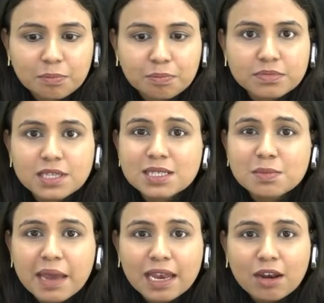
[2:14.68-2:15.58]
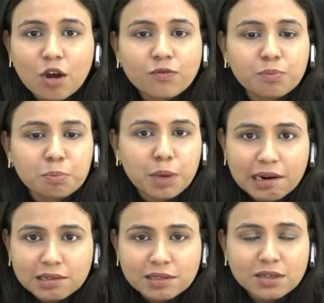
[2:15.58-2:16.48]
the smell of
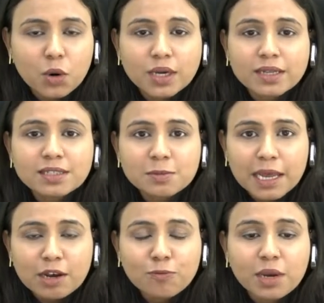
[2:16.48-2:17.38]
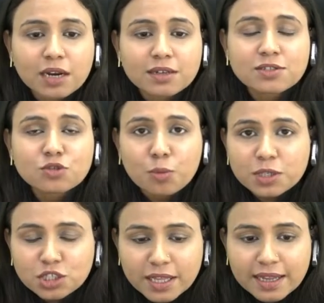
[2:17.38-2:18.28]
blood, the rotten smell of blood is so
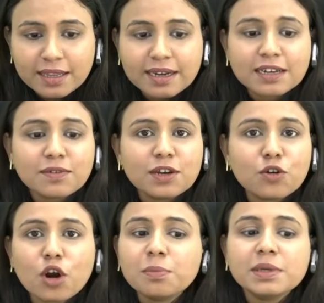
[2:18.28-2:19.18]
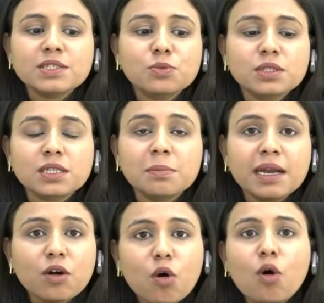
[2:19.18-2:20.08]
much there that it will not be sweetened
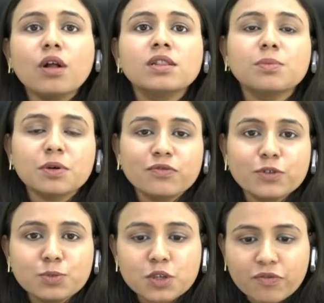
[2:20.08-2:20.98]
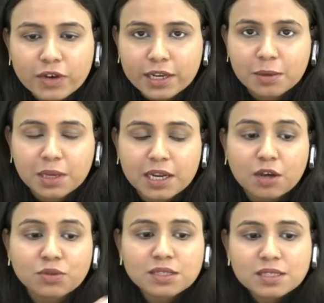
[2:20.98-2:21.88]
by all the perfumes of Arabia.
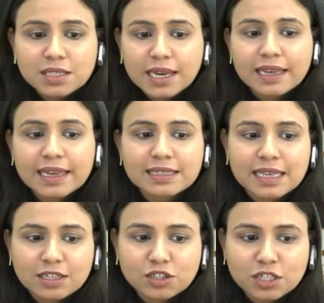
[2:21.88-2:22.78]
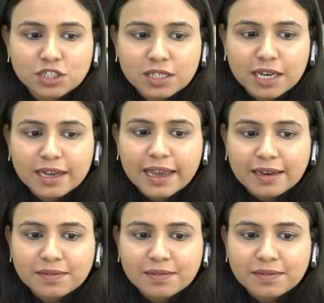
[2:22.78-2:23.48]
Now, this is an exaggeration again,